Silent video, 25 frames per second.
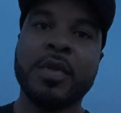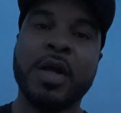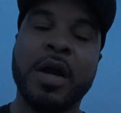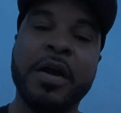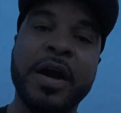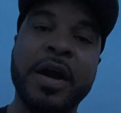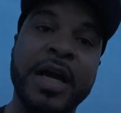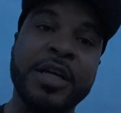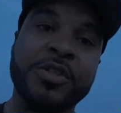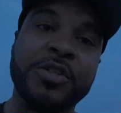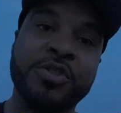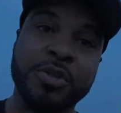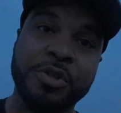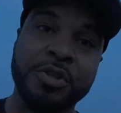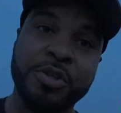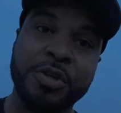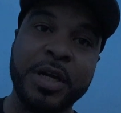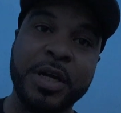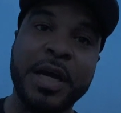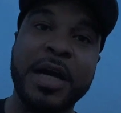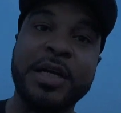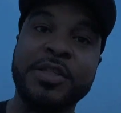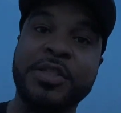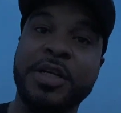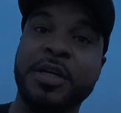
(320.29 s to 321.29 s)
All right, so do you
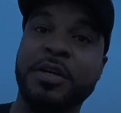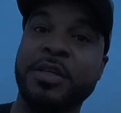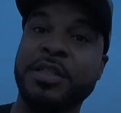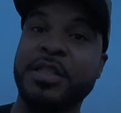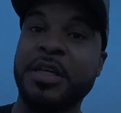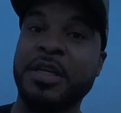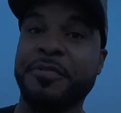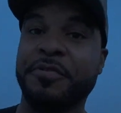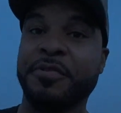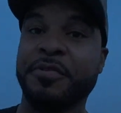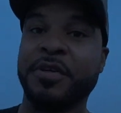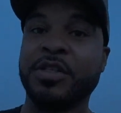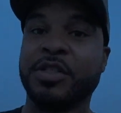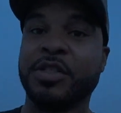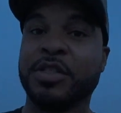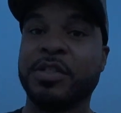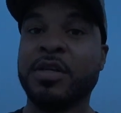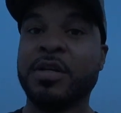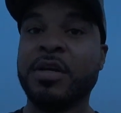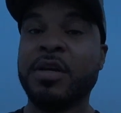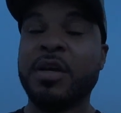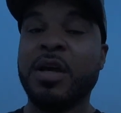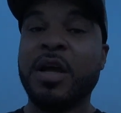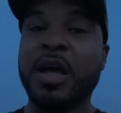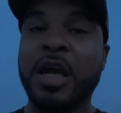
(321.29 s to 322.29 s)
guys hear a difference?
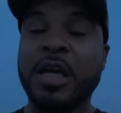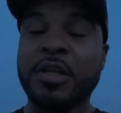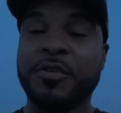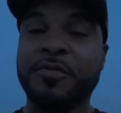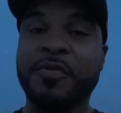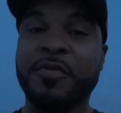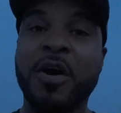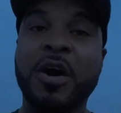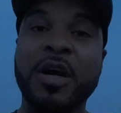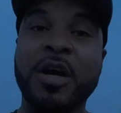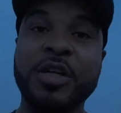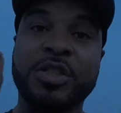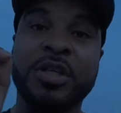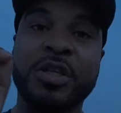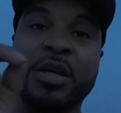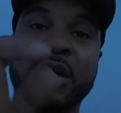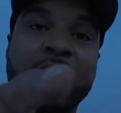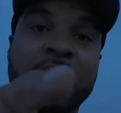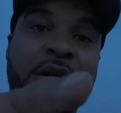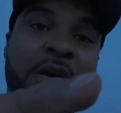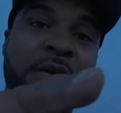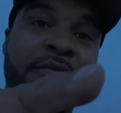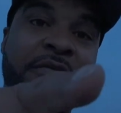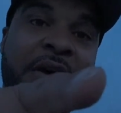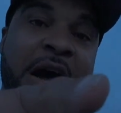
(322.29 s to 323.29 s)
As far as
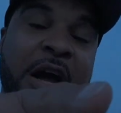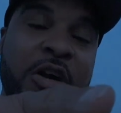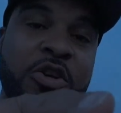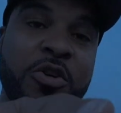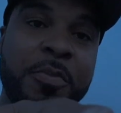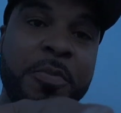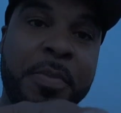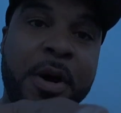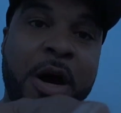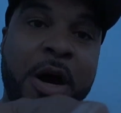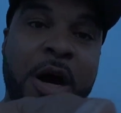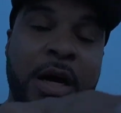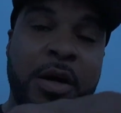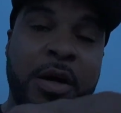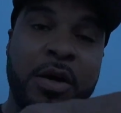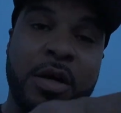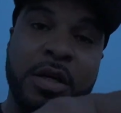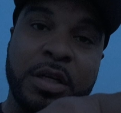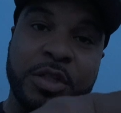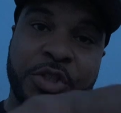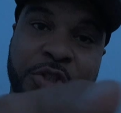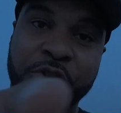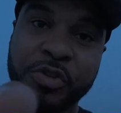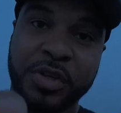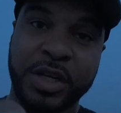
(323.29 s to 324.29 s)
the volume bar on
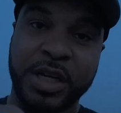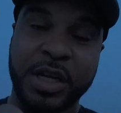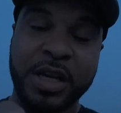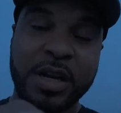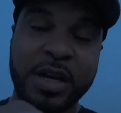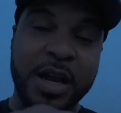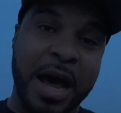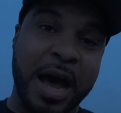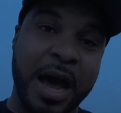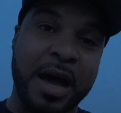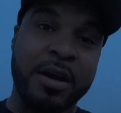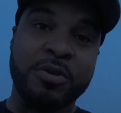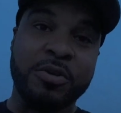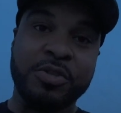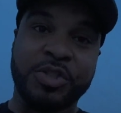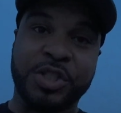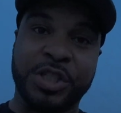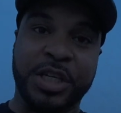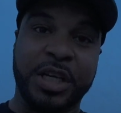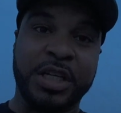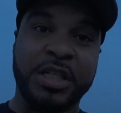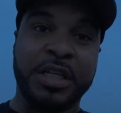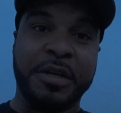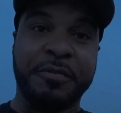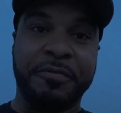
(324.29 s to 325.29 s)
the screen, I don't
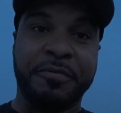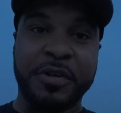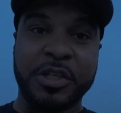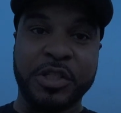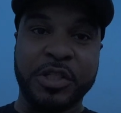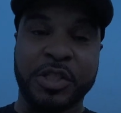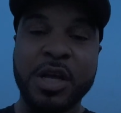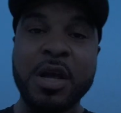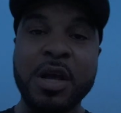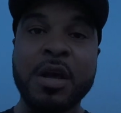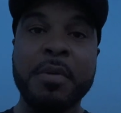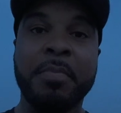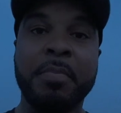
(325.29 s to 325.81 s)
see a difference.